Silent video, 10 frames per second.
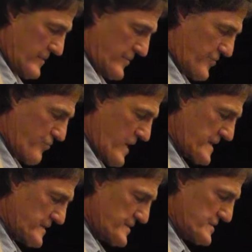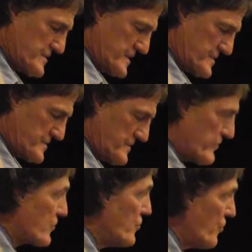The thread consists of
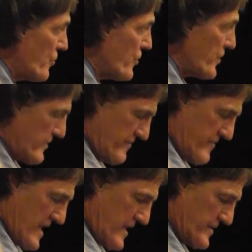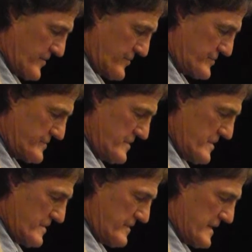a core of values
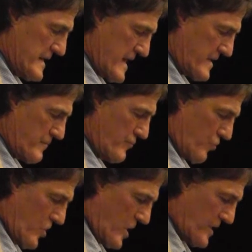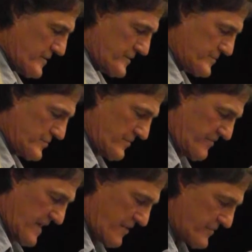that Ned brought to
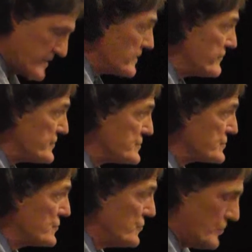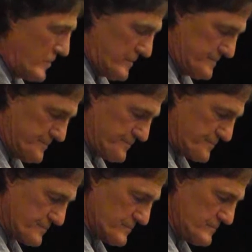the founding of this school.
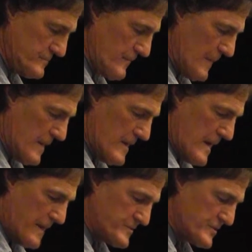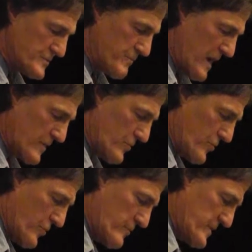And since
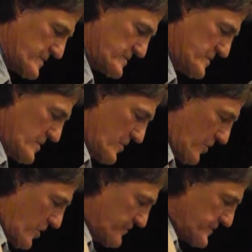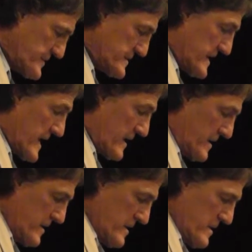Michael Hermes often said